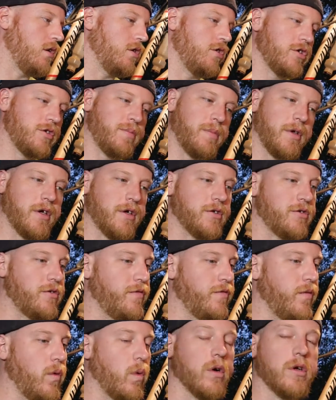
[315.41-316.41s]
just because the
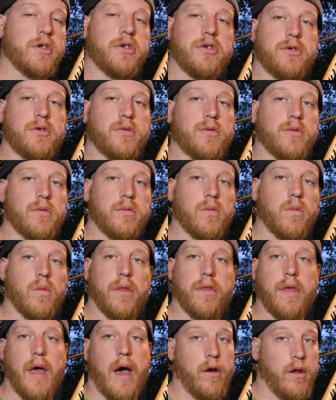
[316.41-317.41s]
forge,
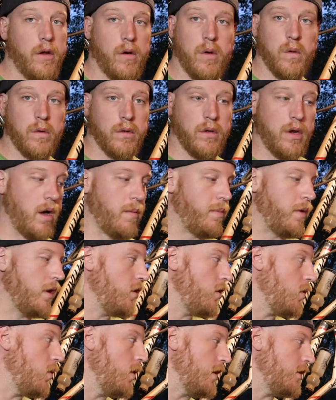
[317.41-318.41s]
without it holding up
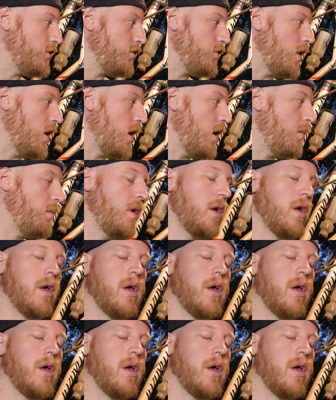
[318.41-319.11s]
and doing its job,